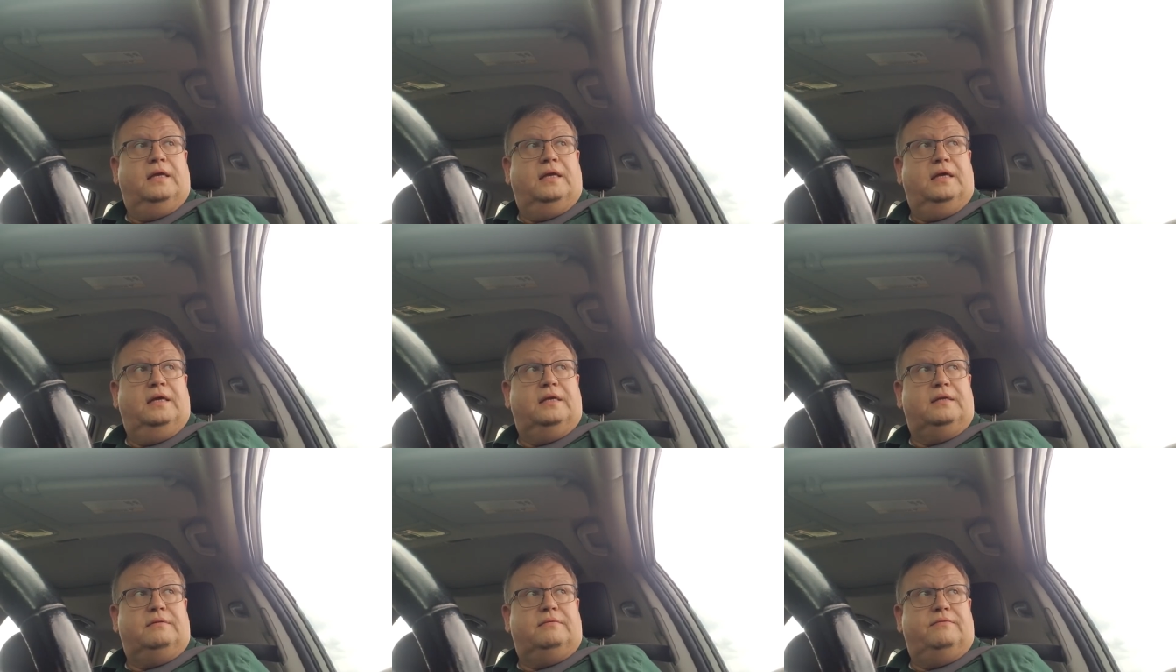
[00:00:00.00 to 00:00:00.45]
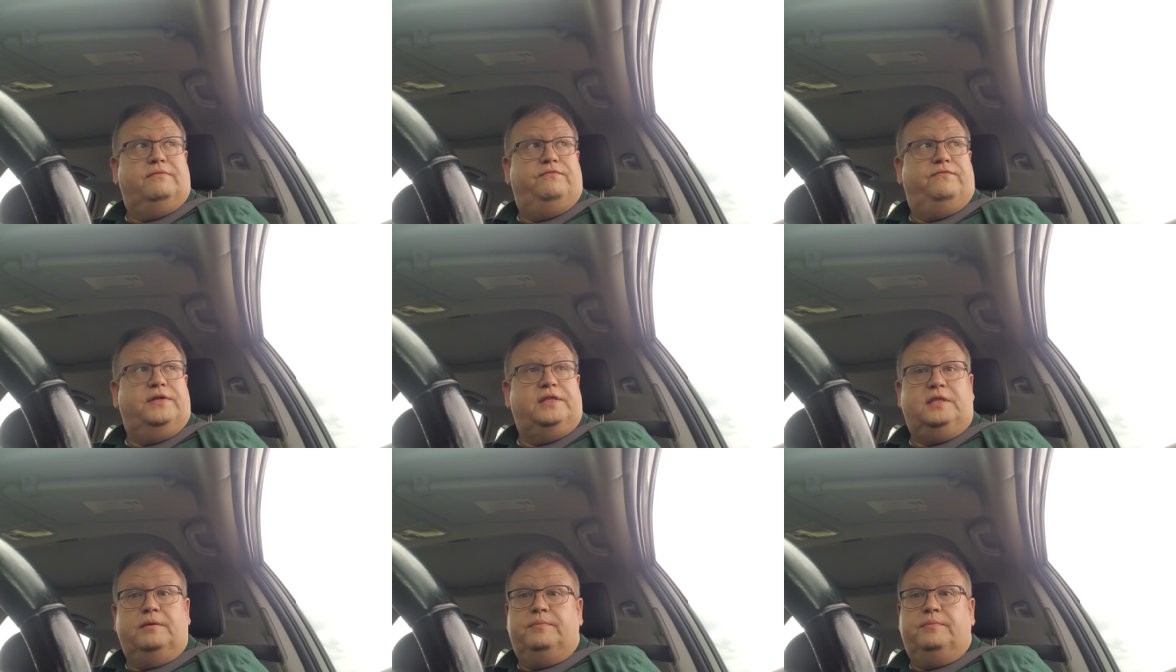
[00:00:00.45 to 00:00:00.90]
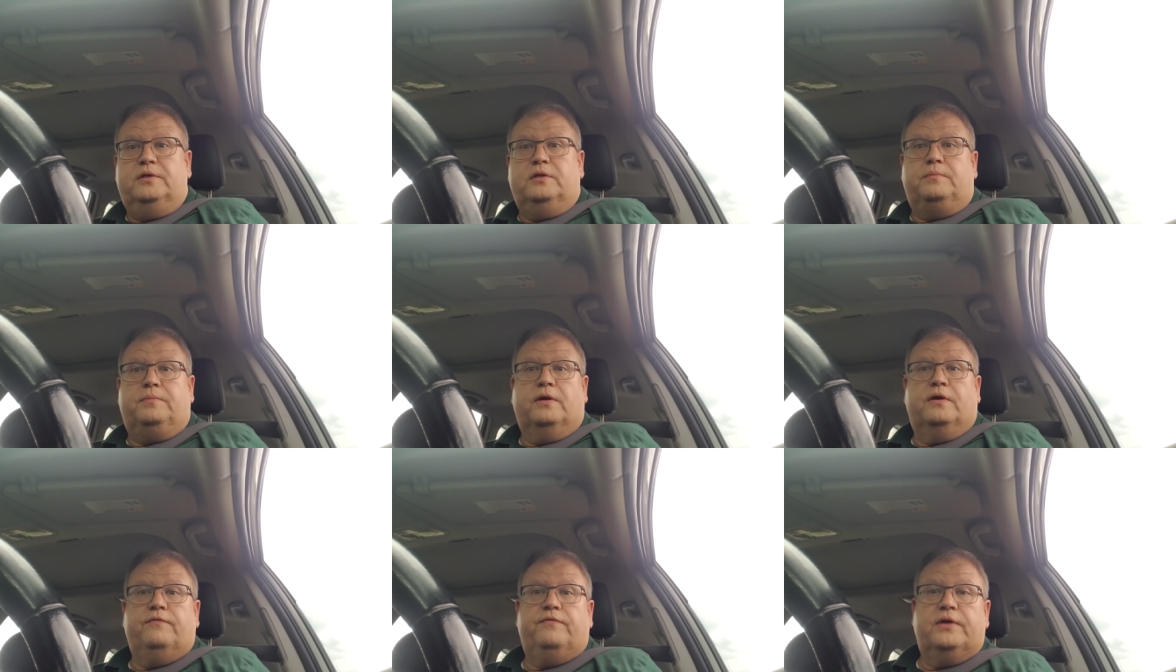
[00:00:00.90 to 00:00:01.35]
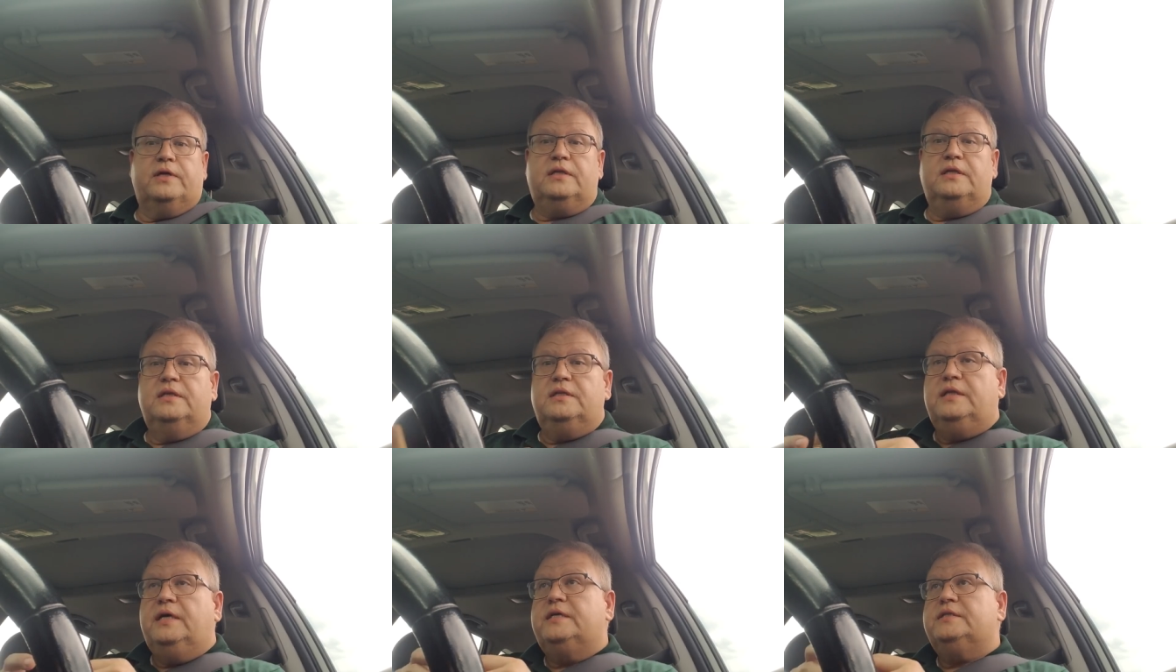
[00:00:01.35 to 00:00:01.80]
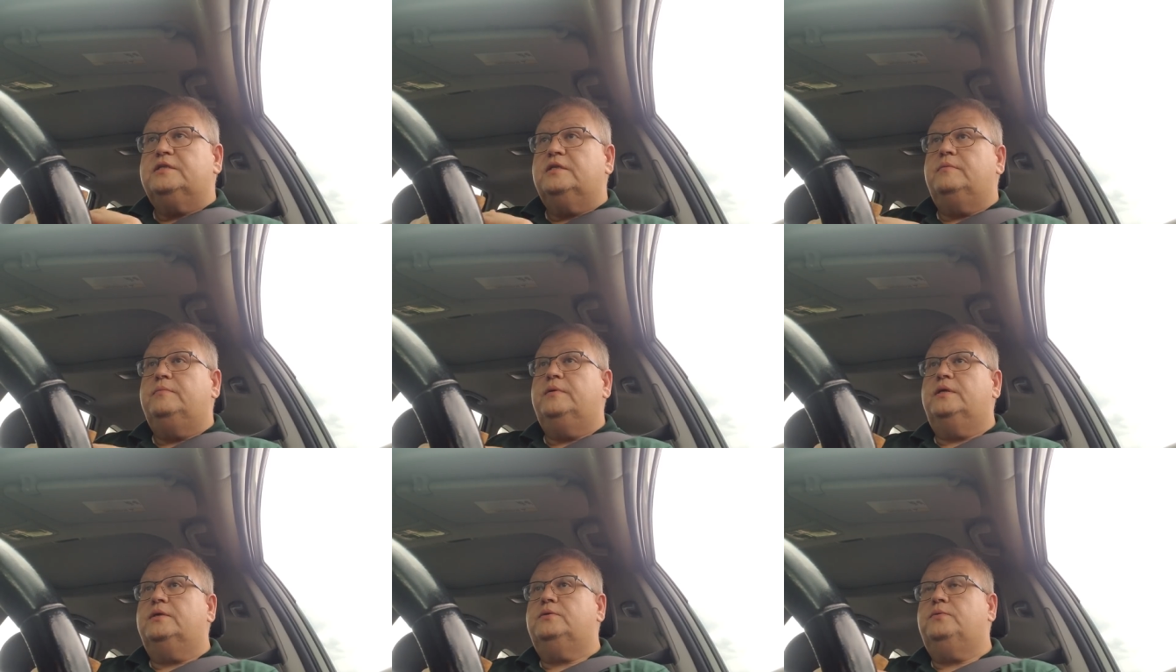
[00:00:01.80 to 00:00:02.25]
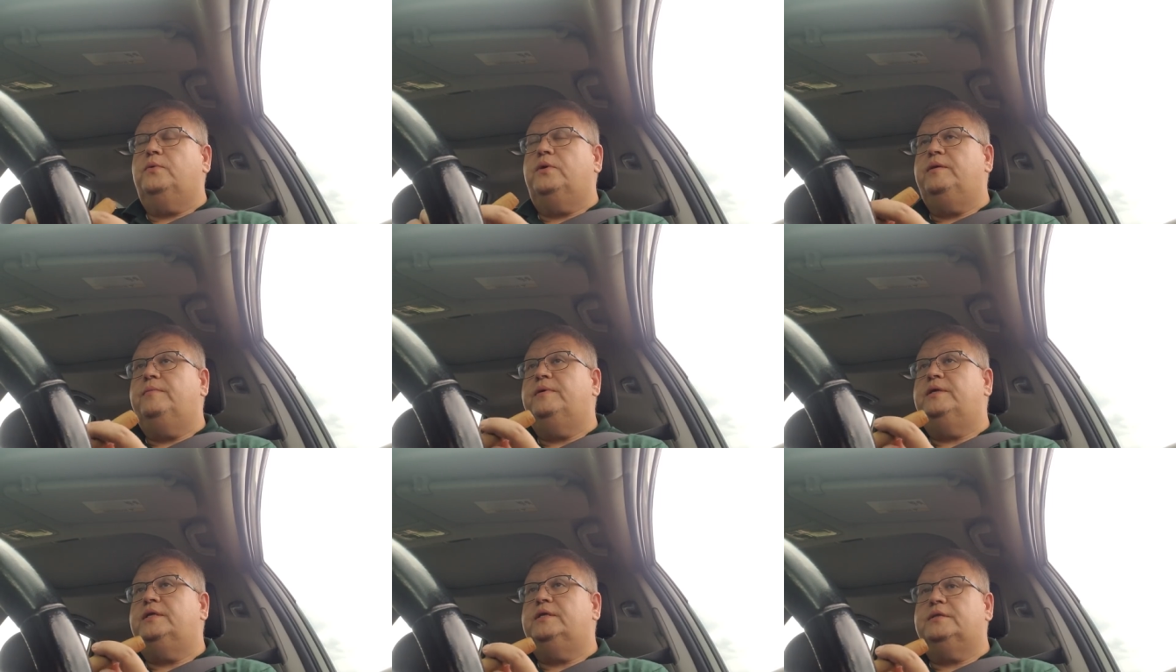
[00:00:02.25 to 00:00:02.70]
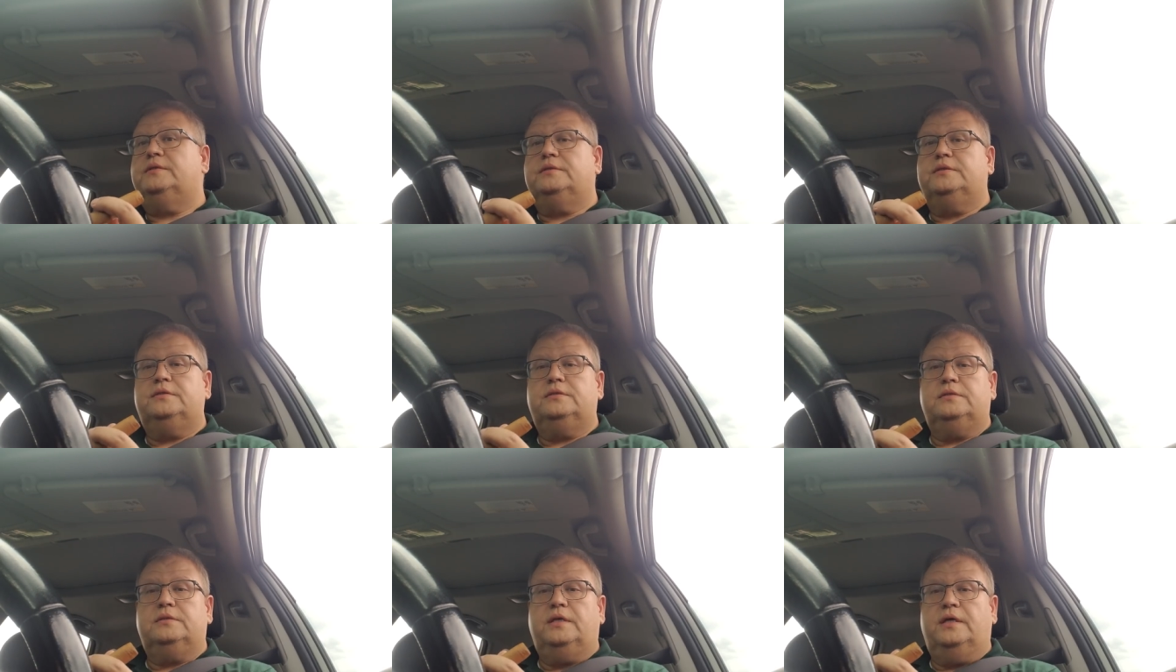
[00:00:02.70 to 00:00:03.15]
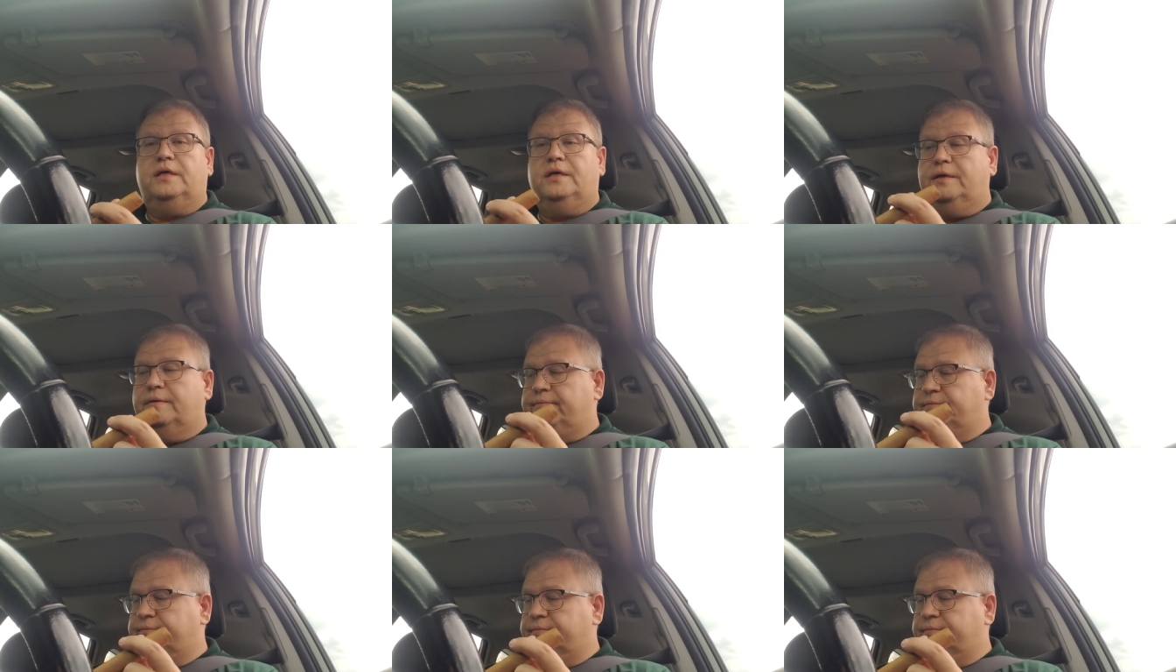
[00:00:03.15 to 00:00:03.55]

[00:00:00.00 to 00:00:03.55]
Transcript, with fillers: it fit the bill perfectly, lasted about 20 minutes. Uh,